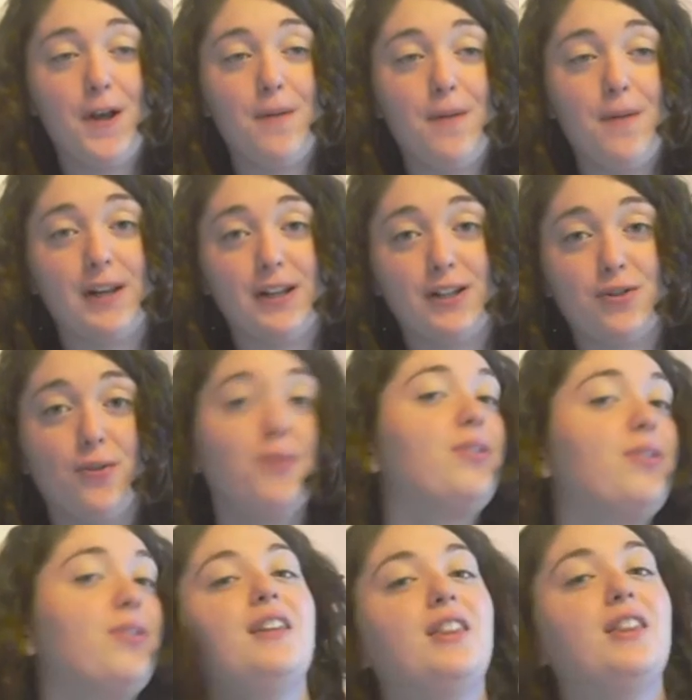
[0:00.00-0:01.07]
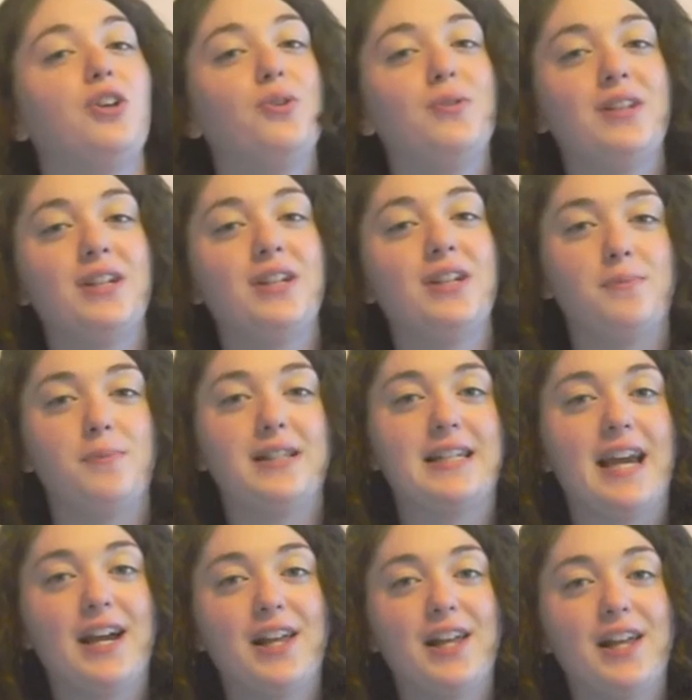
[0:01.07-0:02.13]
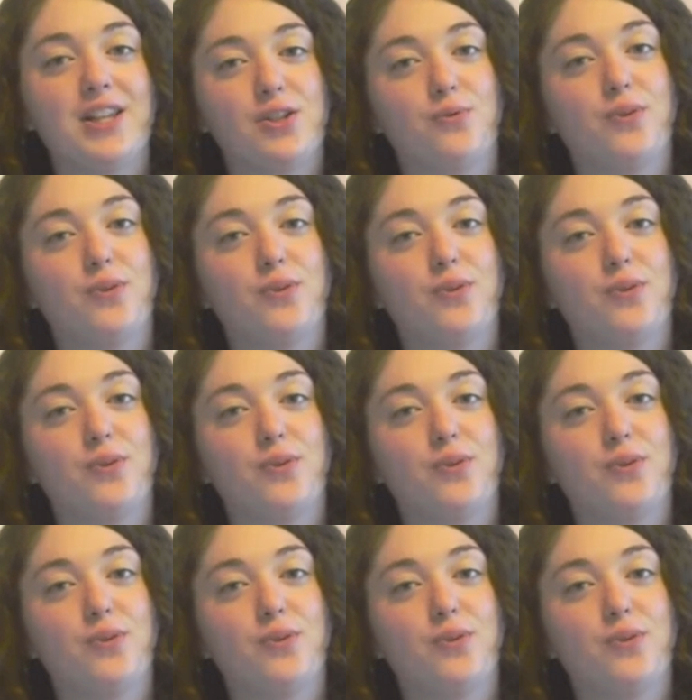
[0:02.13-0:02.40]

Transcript: but I don't think that you need to be telling this